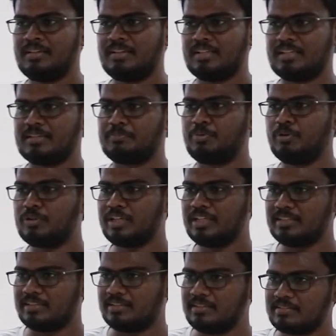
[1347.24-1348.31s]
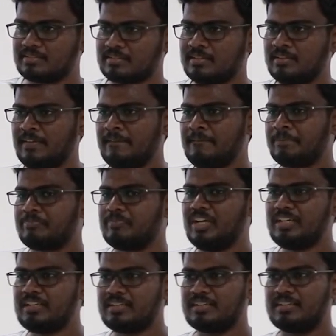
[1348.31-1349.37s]
in porting this,
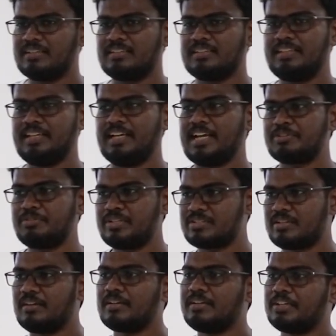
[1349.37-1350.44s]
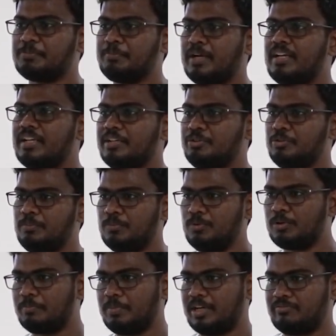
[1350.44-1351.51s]
that they actually started expanding to
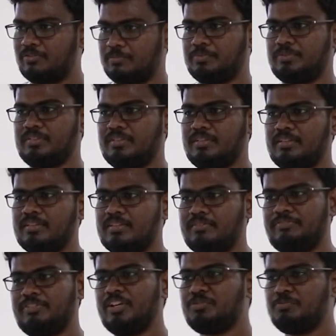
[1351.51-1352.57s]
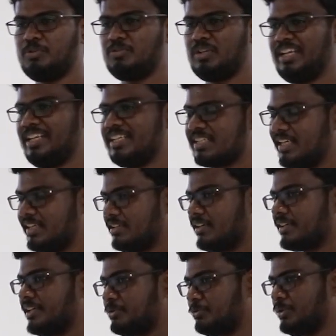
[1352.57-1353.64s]
more platforms. The Facebook initially
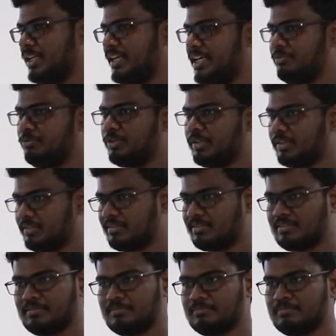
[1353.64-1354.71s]
targeted only iOS.